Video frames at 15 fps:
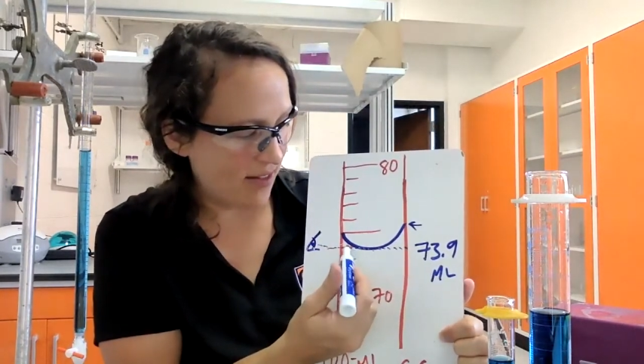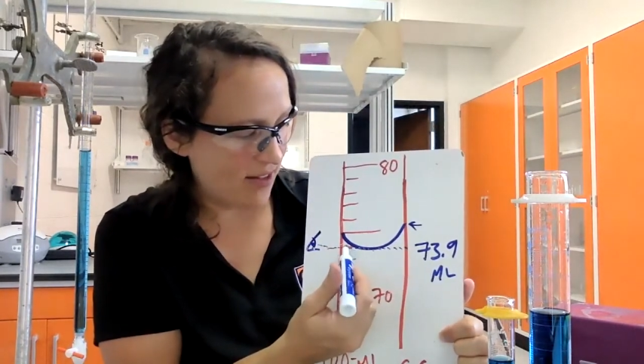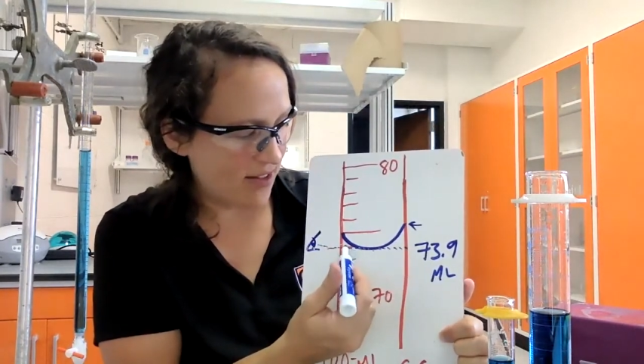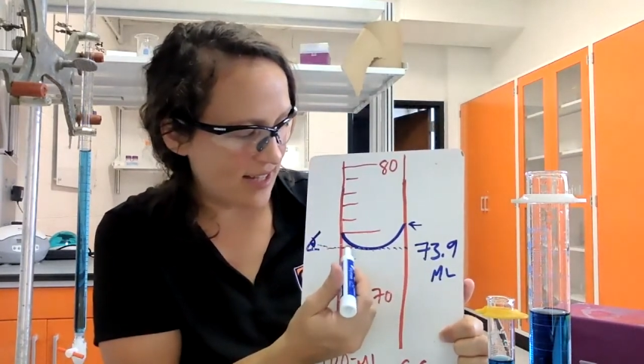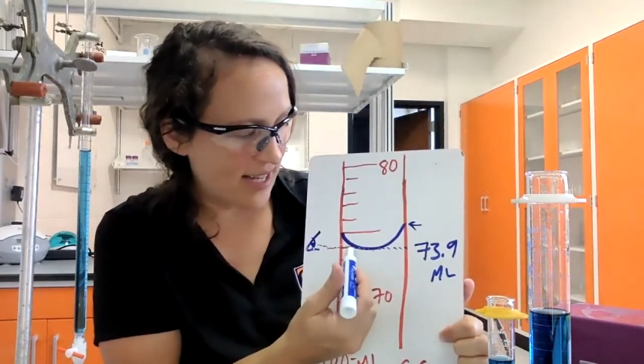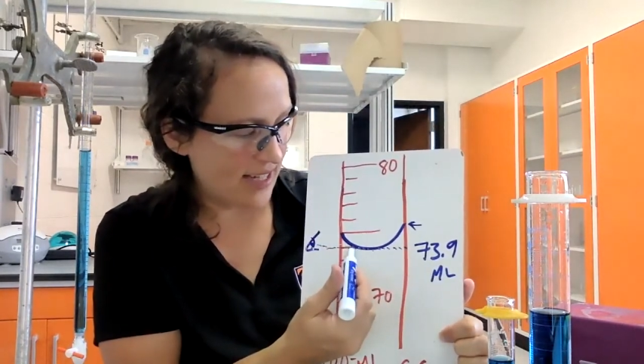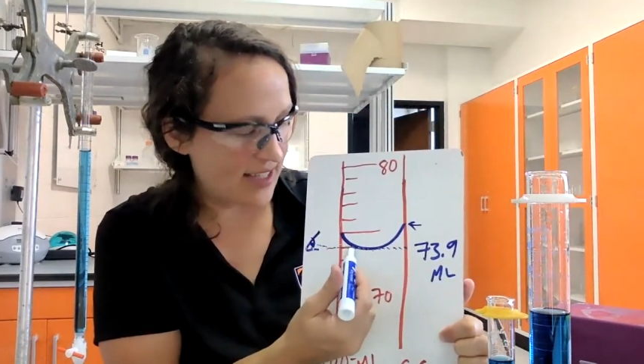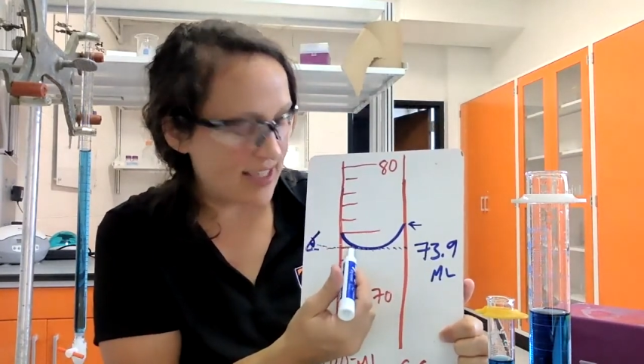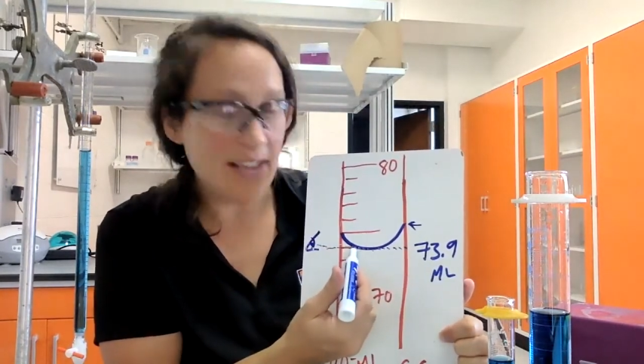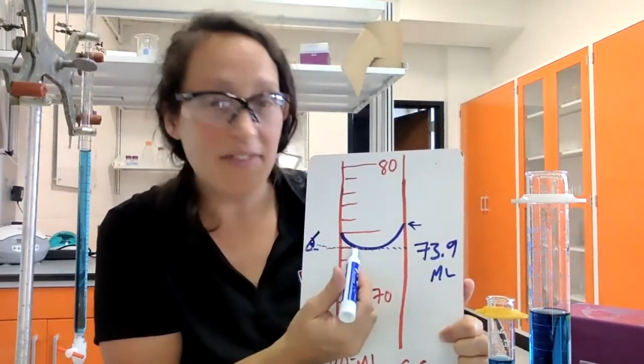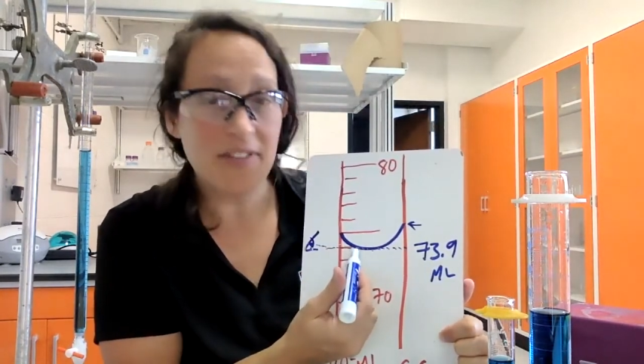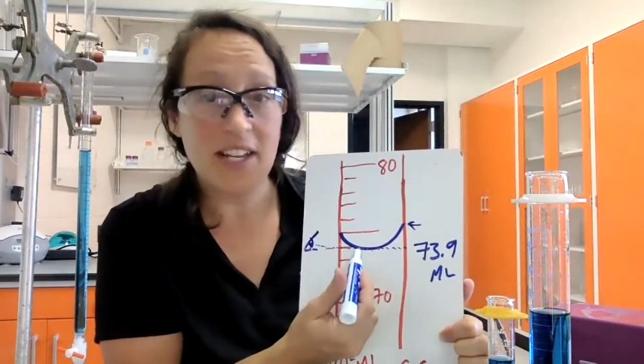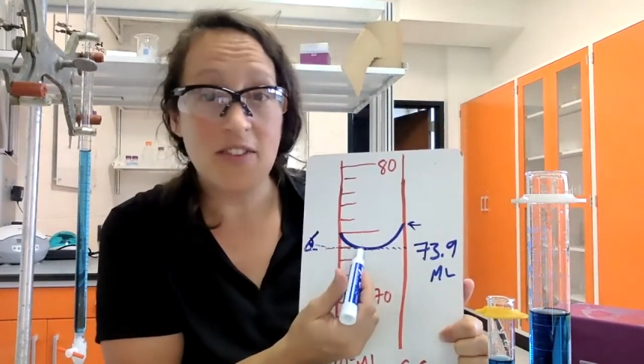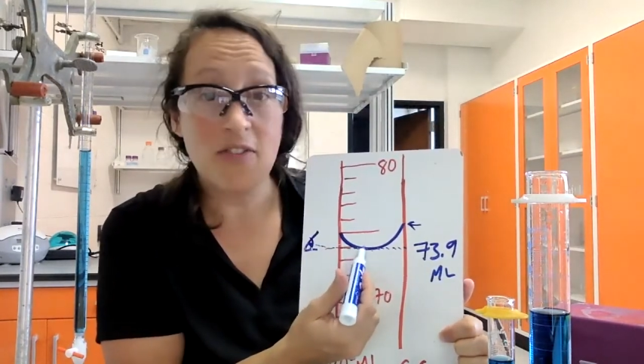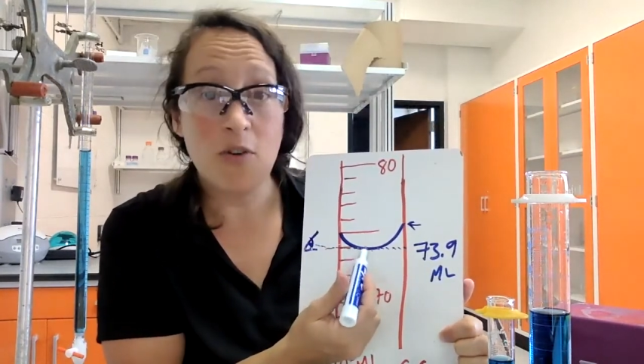looks like
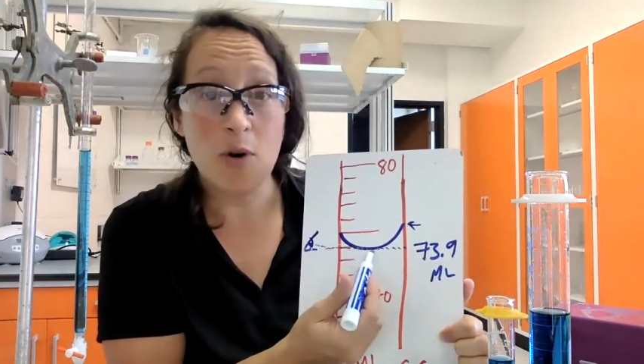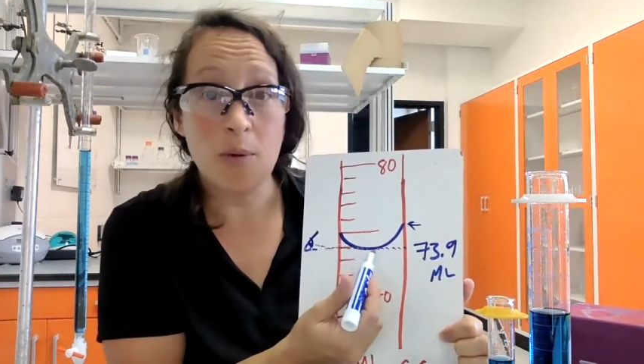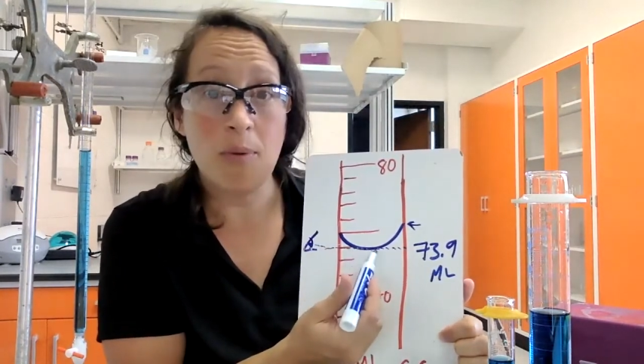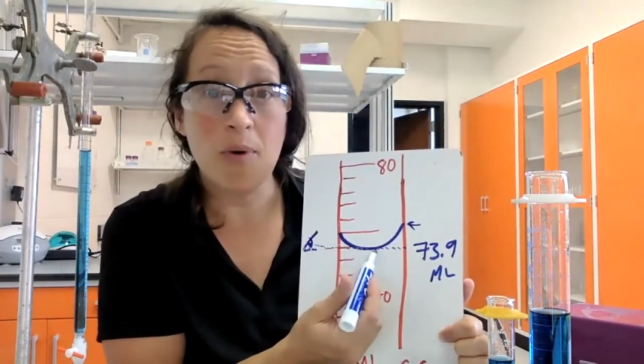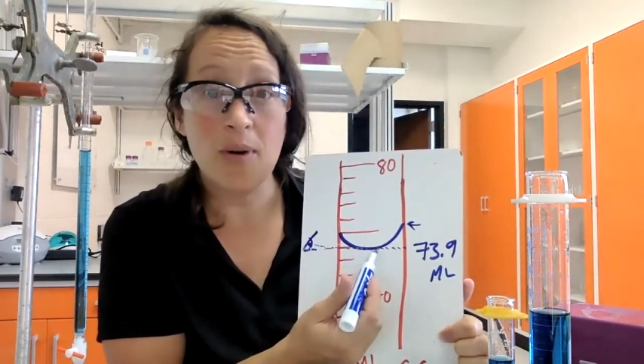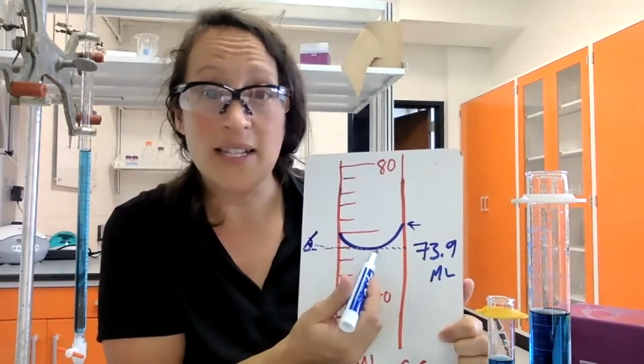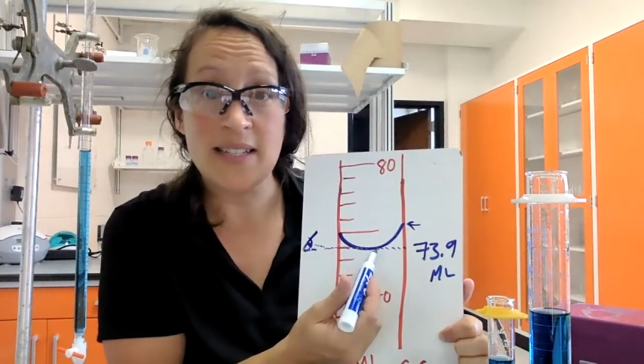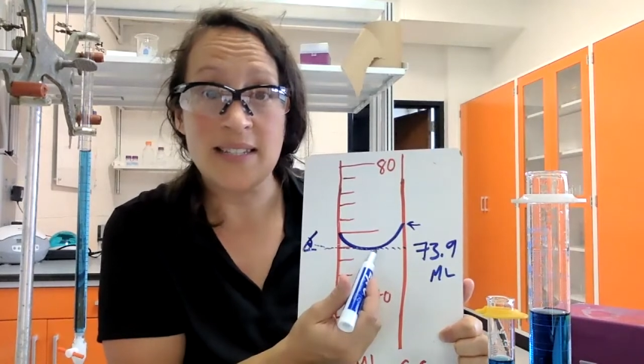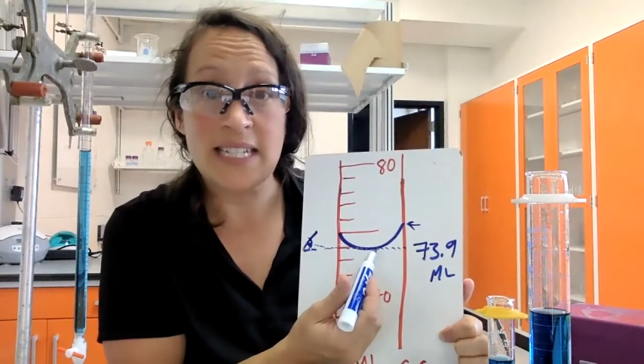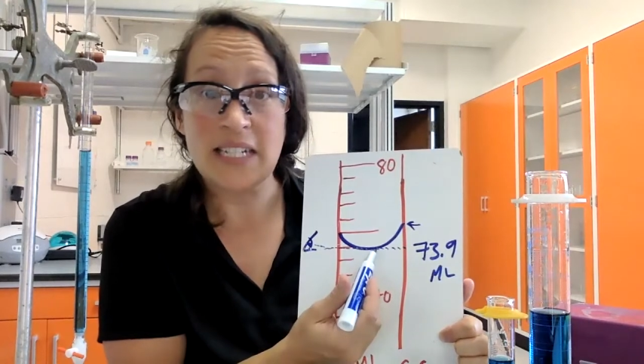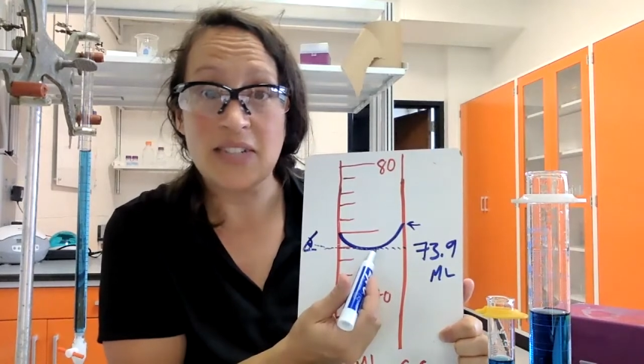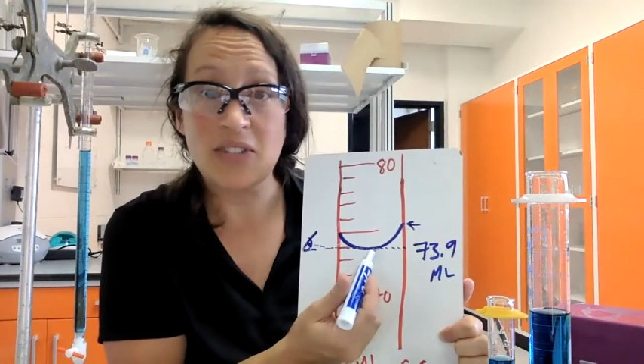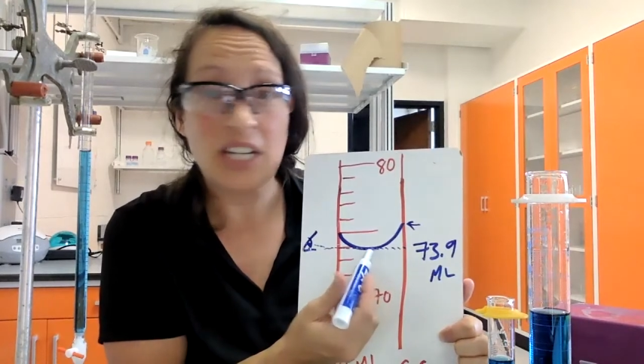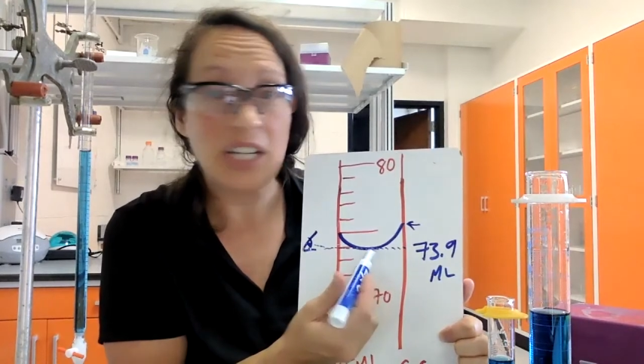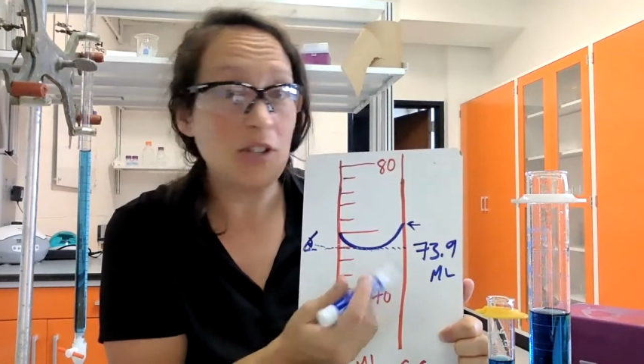
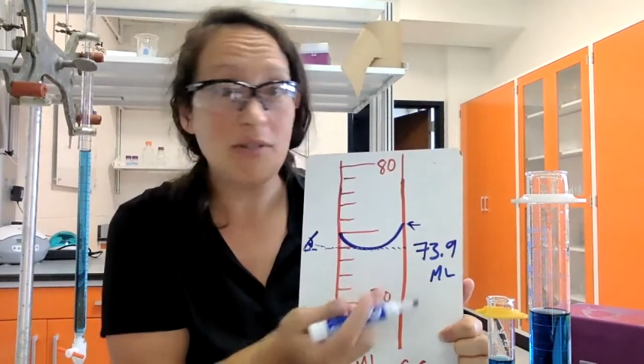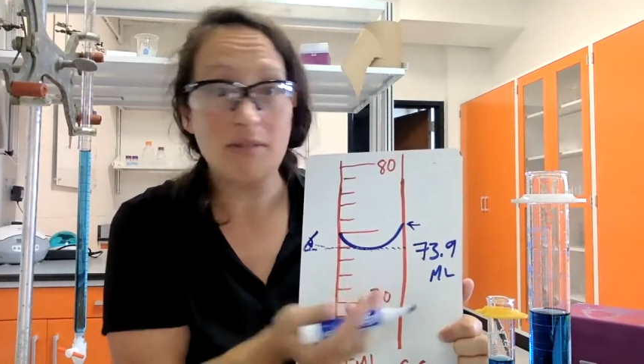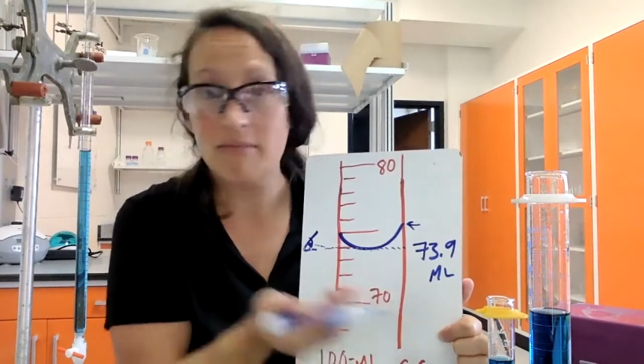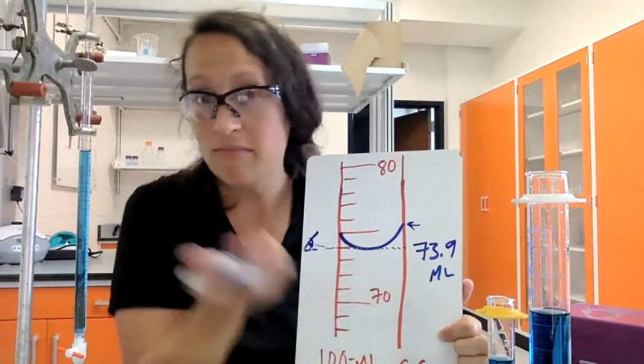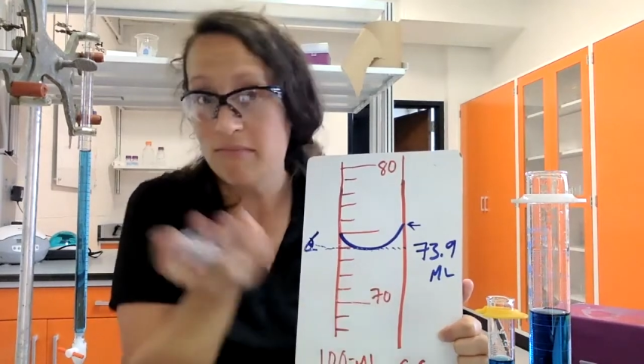74.0.